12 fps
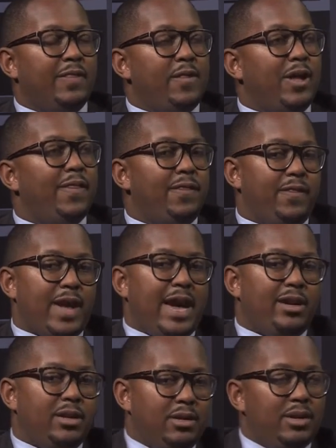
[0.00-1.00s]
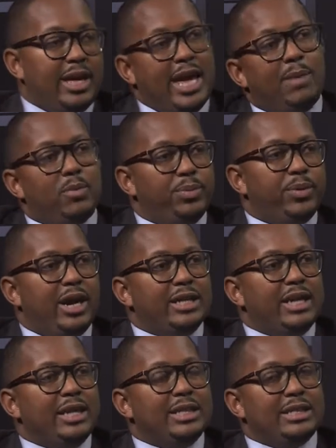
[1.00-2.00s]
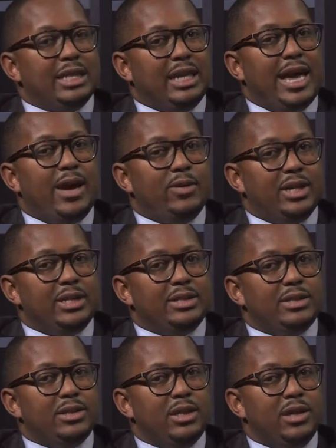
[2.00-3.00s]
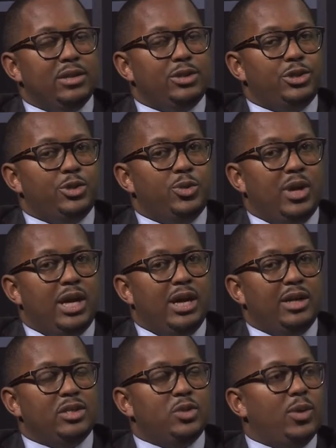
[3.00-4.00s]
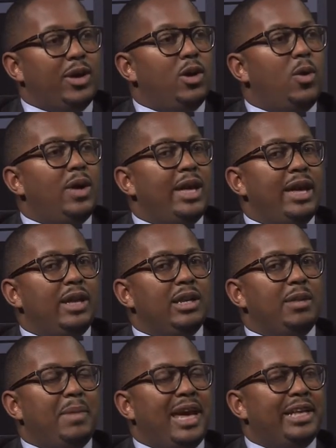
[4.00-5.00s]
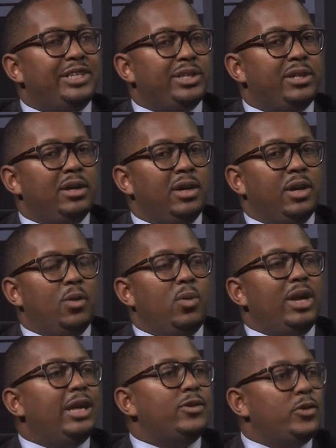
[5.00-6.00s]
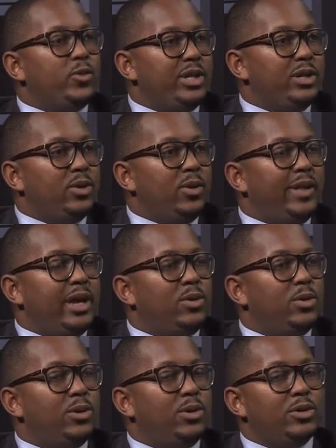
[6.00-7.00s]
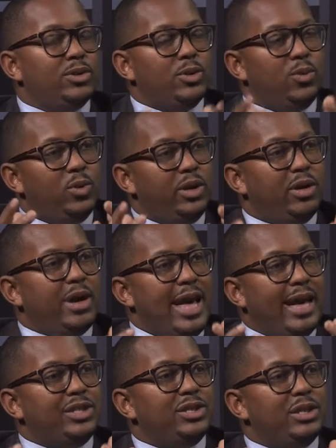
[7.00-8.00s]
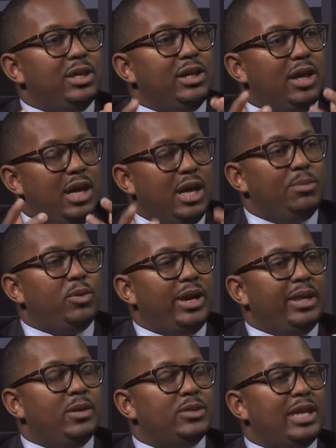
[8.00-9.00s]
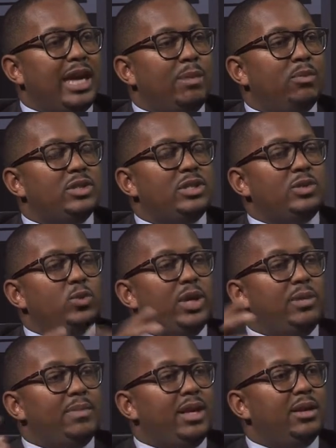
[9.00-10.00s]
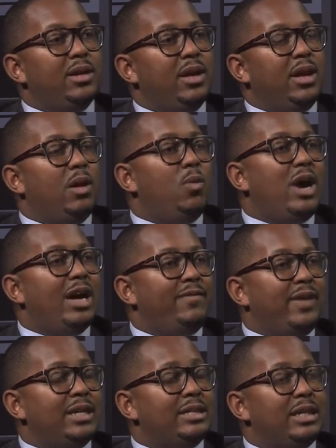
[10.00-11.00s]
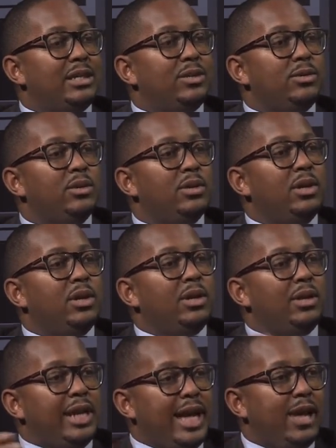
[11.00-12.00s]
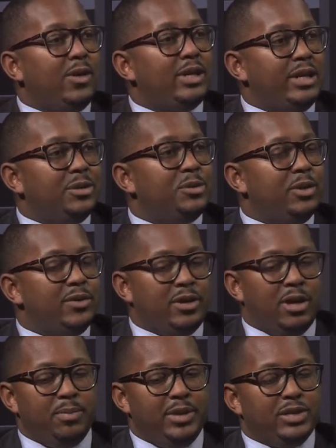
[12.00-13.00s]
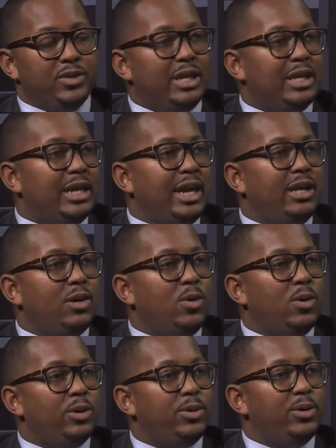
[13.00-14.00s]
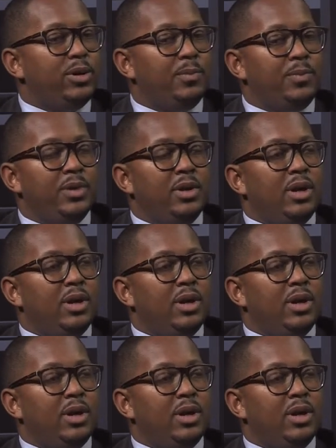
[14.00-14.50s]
That camera project has allowed us to go ahead and imagine what else we can do on that corridor. So we're actually upgrading those cameras to emit a Wi-Fi signal. Now, here in North Long Beach on the Atlantic corridor,